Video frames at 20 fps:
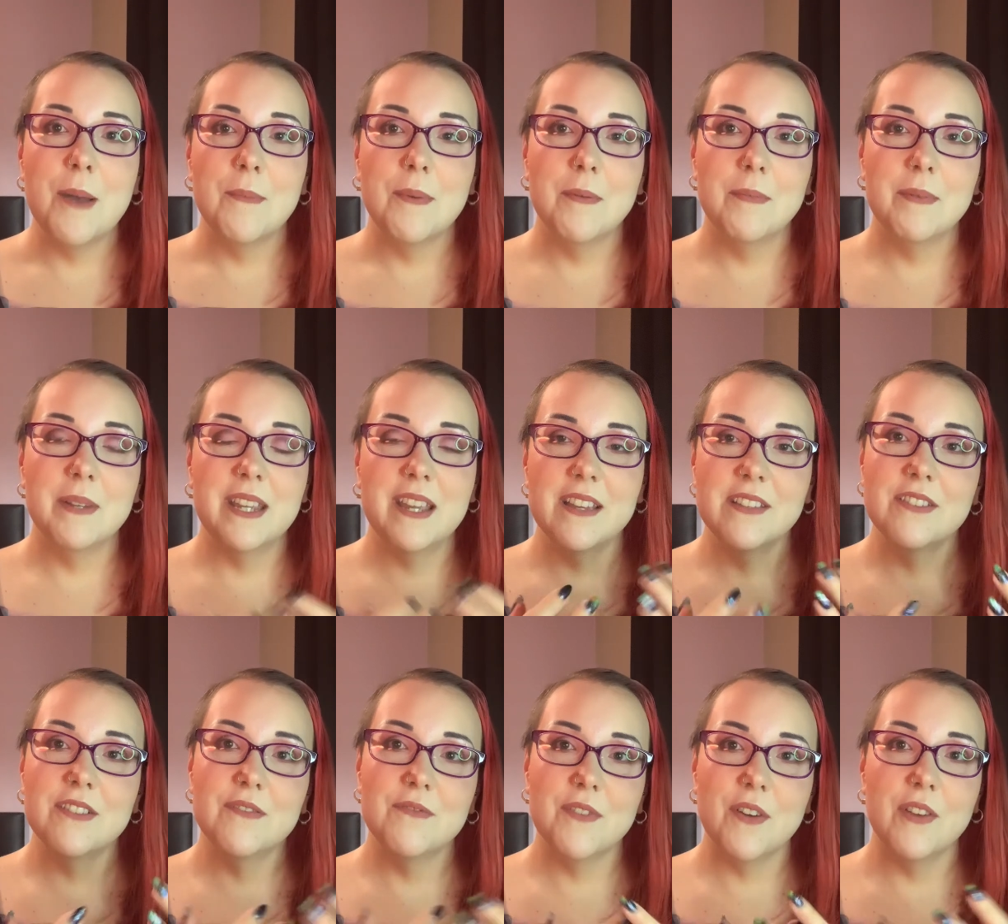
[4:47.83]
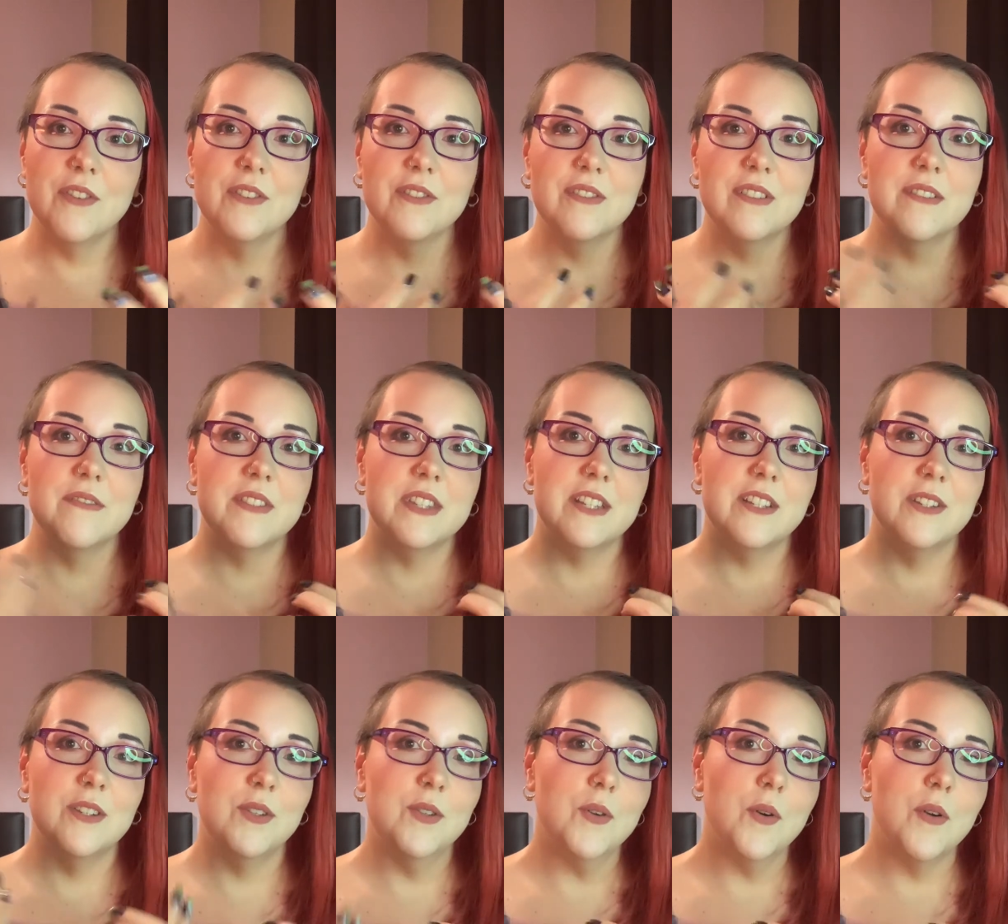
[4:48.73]
But because her father lives in
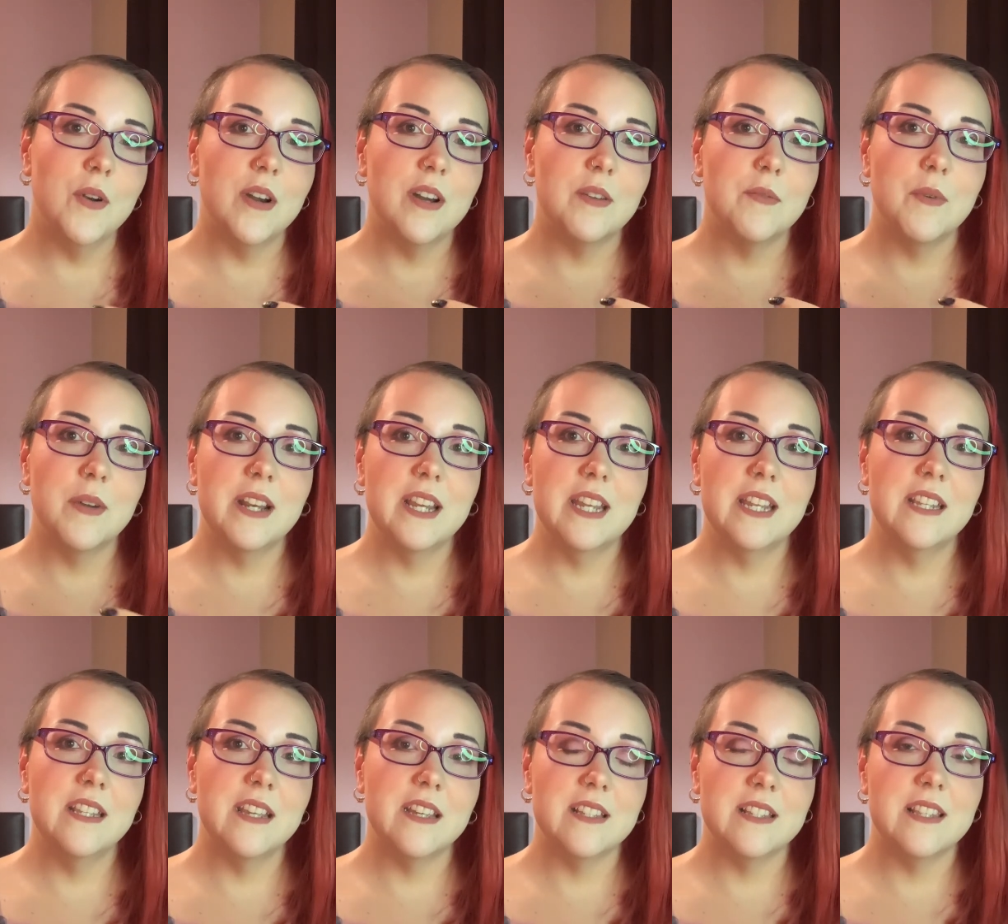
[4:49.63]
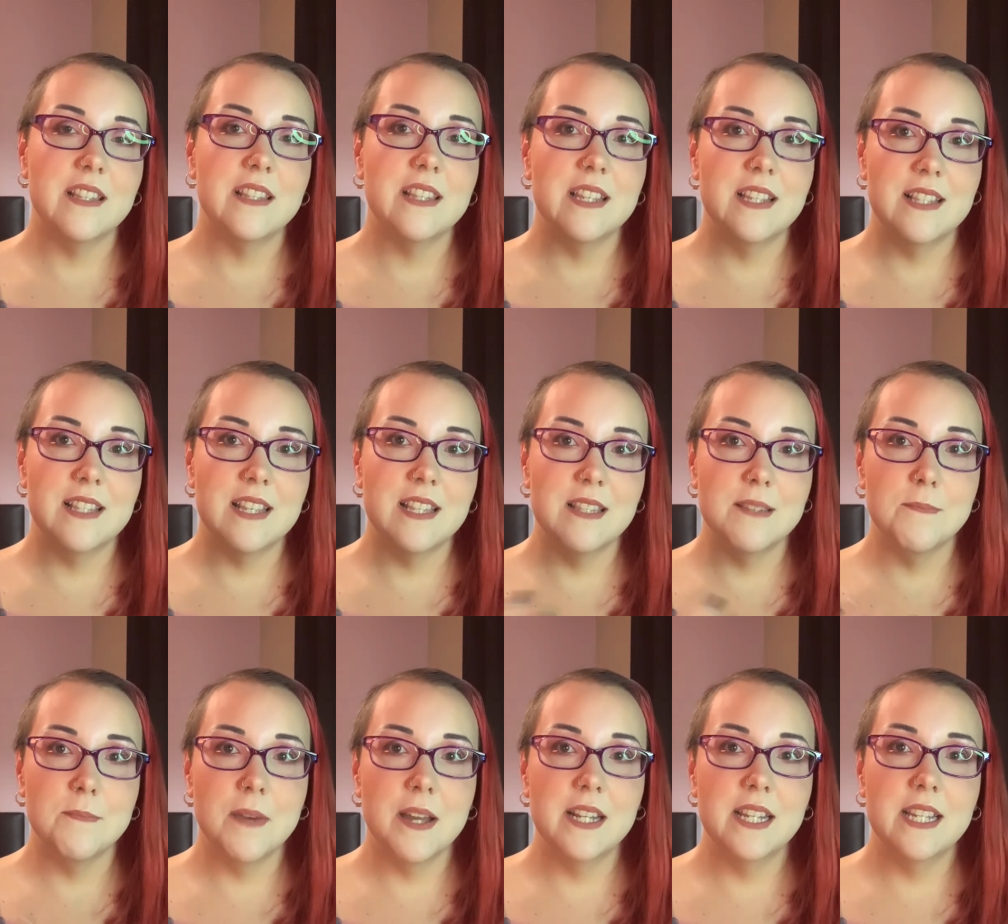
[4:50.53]
New York, what he does is he sends
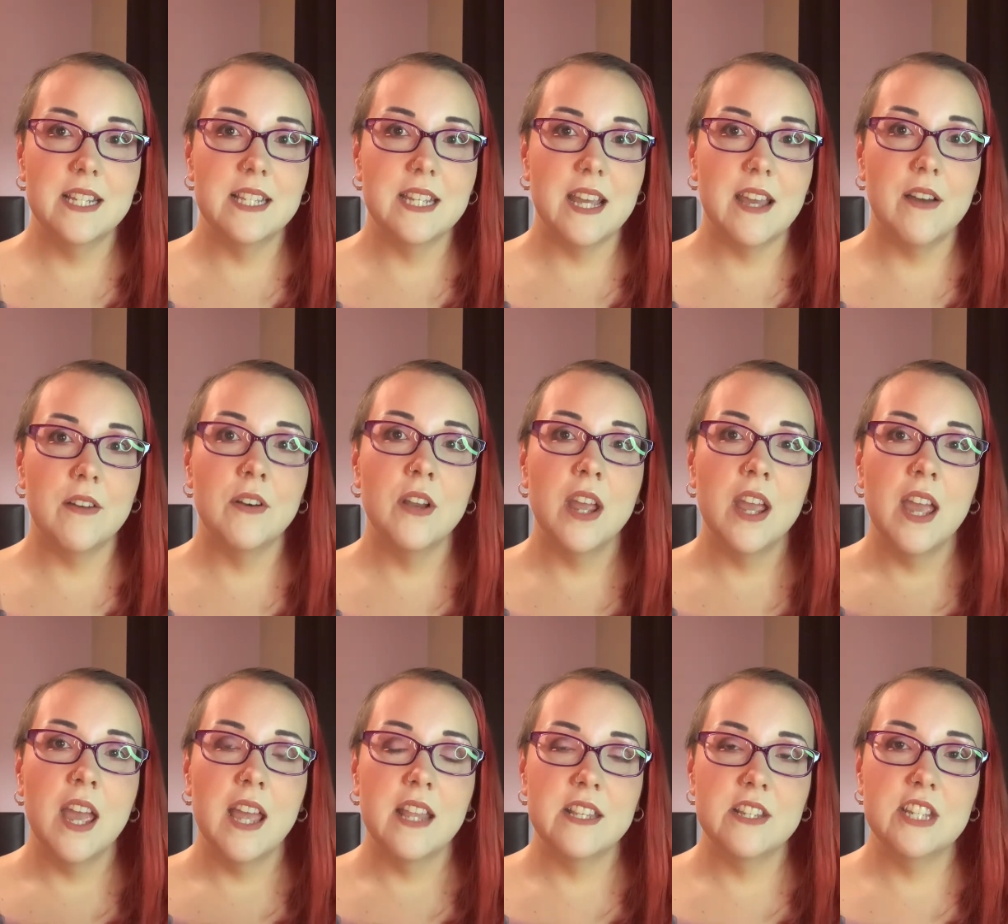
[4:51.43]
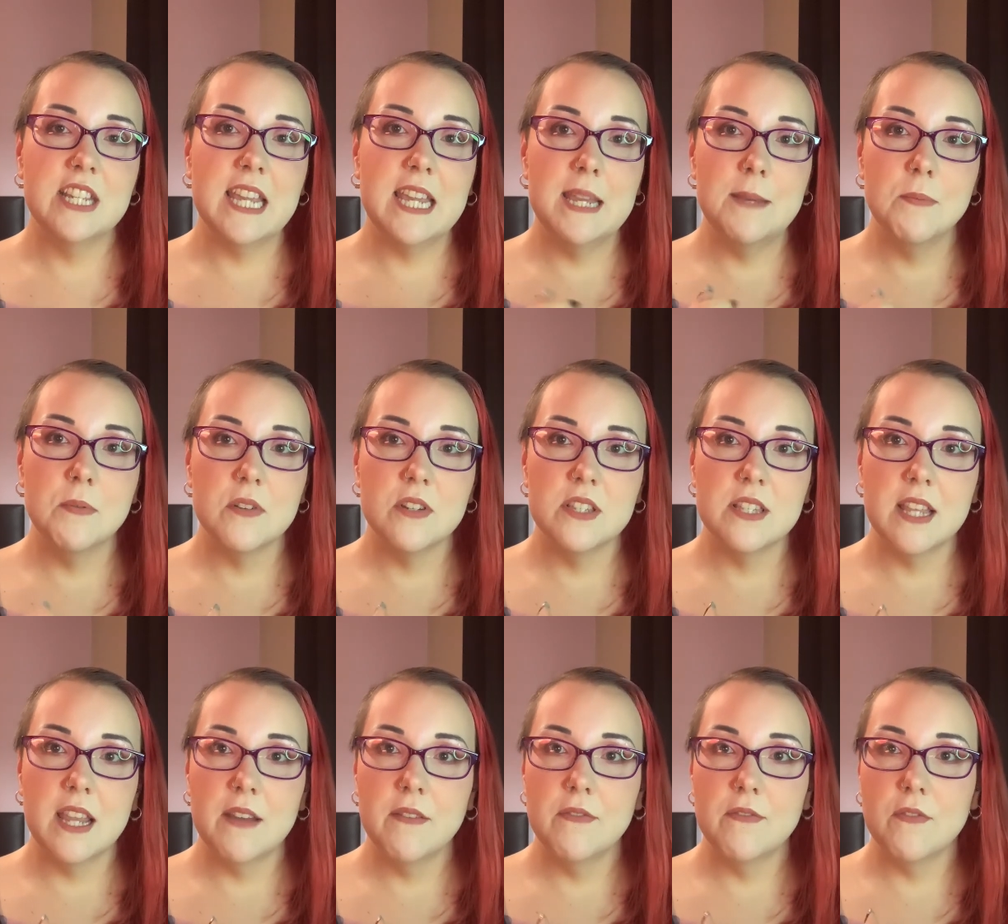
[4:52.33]
money down to keep her
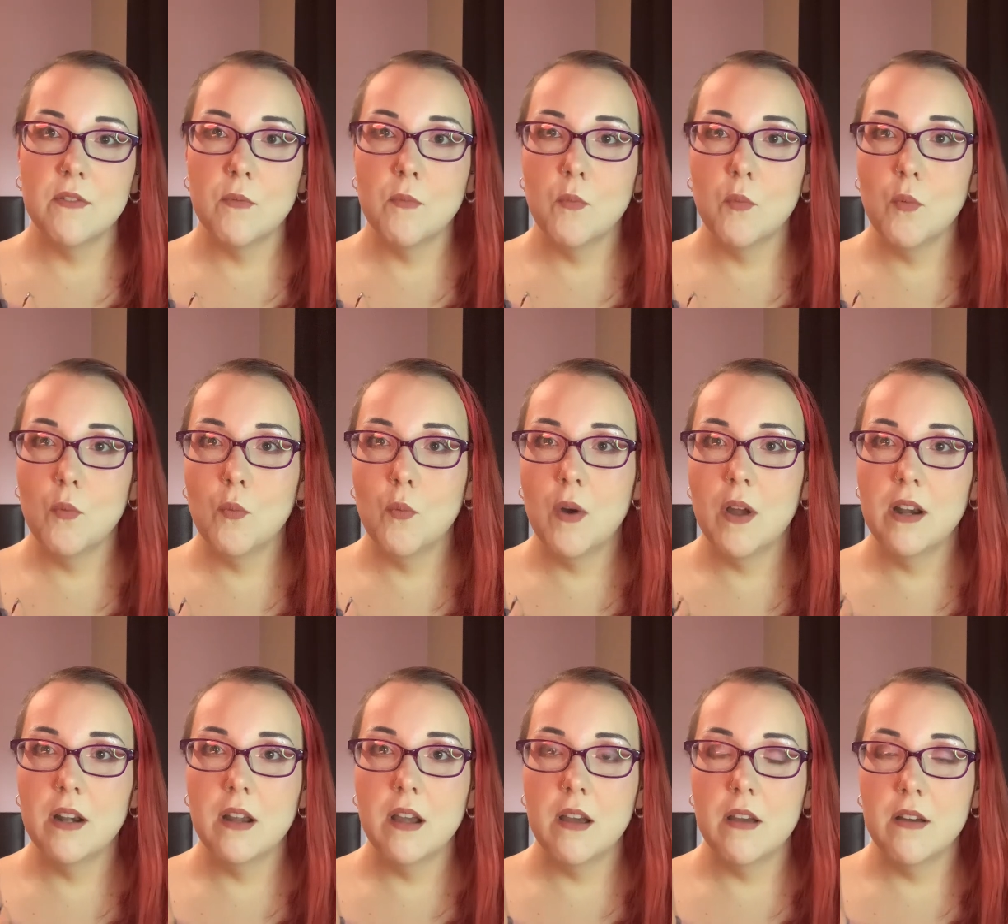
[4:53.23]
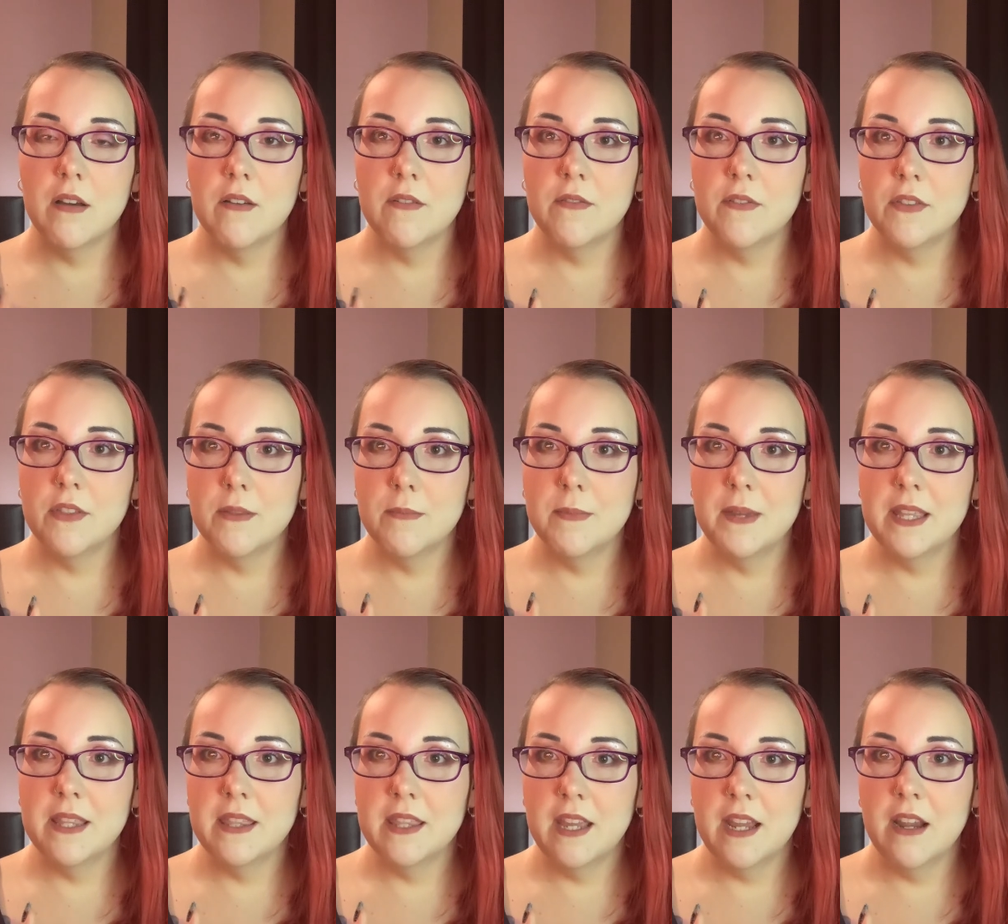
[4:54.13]
safe from one of the
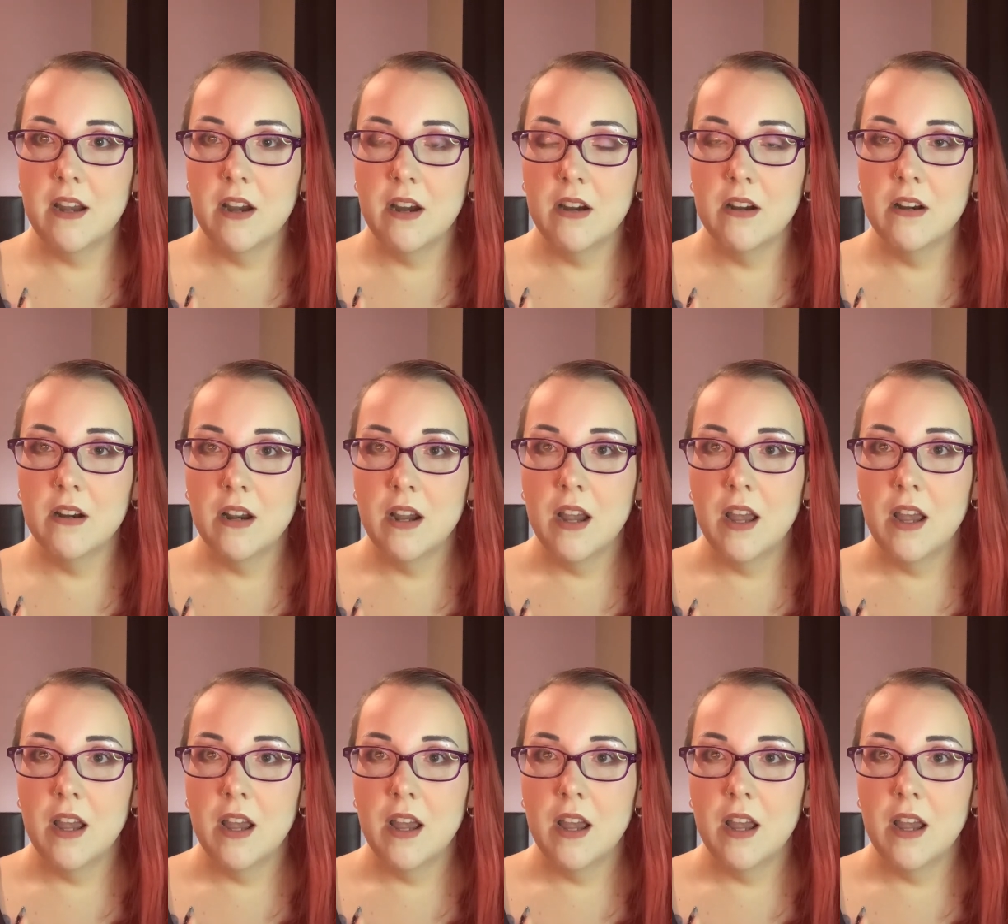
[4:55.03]
men there,